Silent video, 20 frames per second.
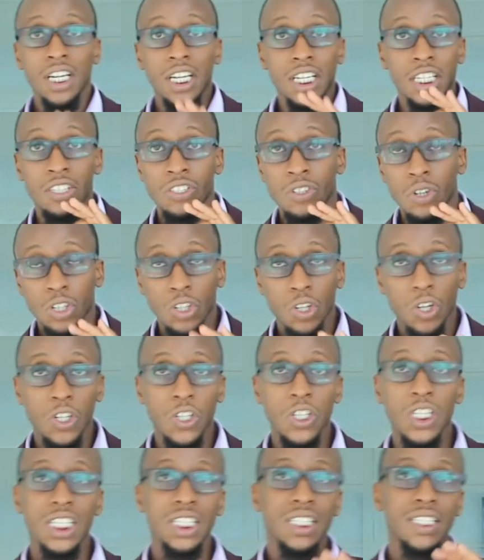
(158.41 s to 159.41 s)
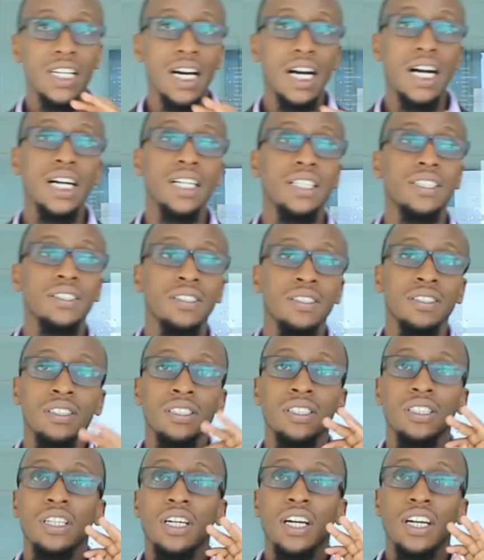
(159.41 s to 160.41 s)
it not only does
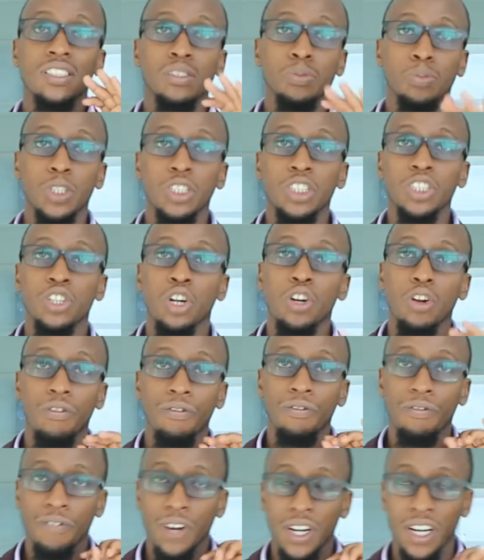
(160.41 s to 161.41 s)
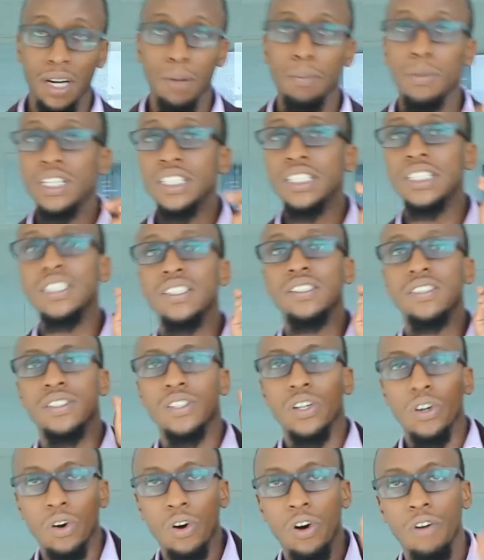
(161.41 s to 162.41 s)
exploitation of vulnerabilities
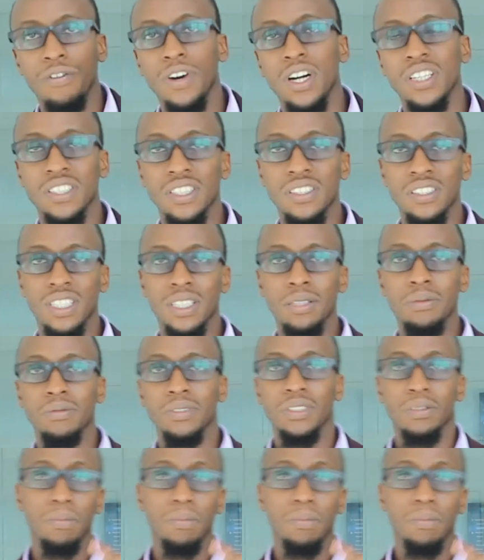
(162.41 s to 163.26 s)
of our systems,